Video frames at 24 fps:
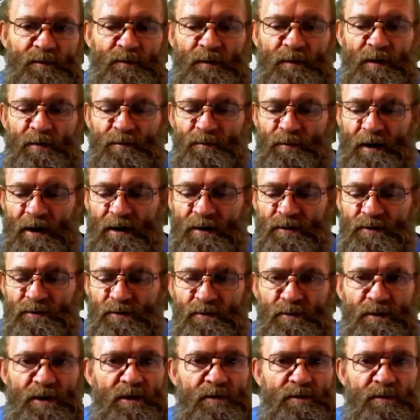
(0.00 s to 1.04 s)
afraid to
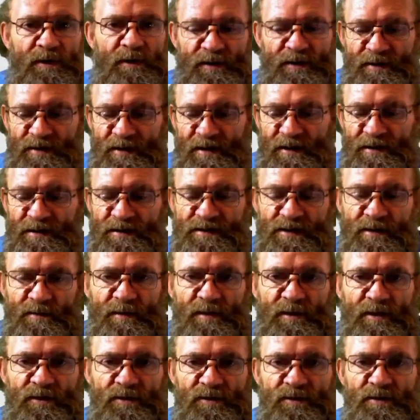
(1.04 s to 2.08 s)
work with some
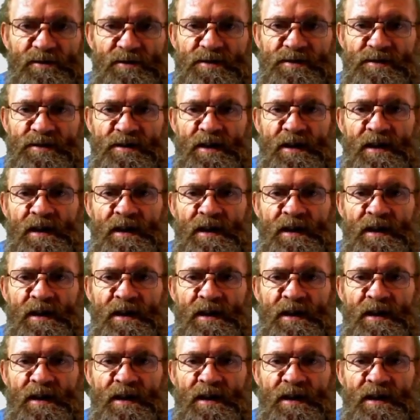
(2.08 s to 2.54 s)
of the tools.